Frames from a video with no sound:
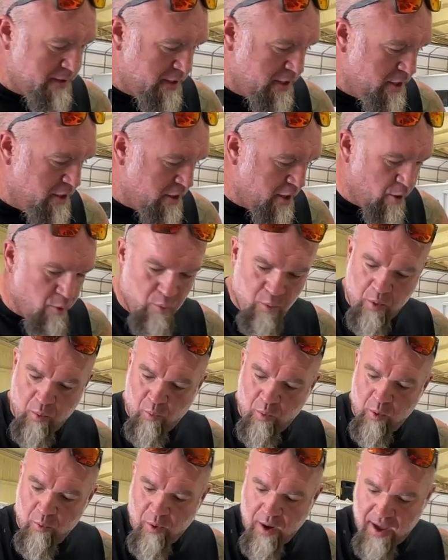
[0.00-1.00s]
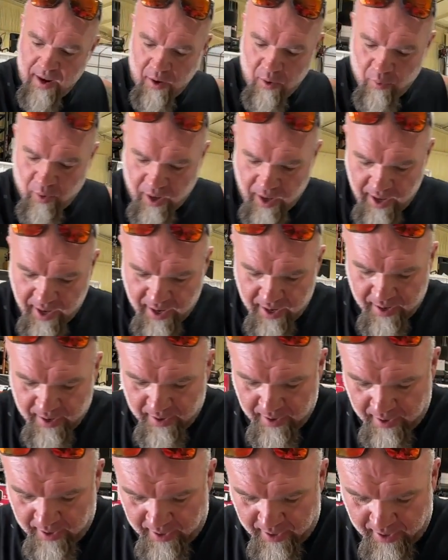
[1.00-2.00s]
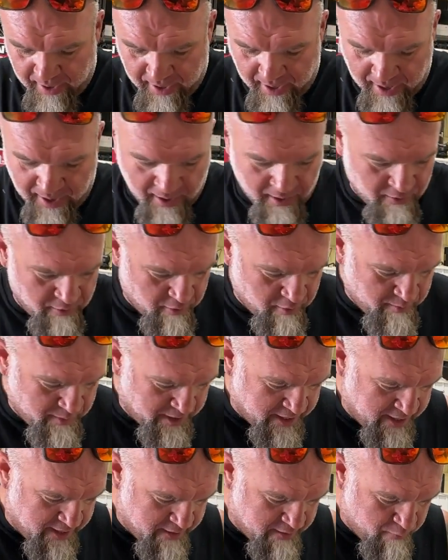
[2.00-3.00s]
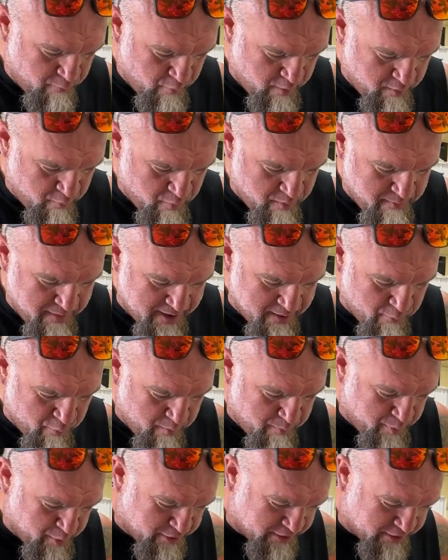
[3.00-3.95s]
you know, we ran okay at Outlaw Armageddon. We put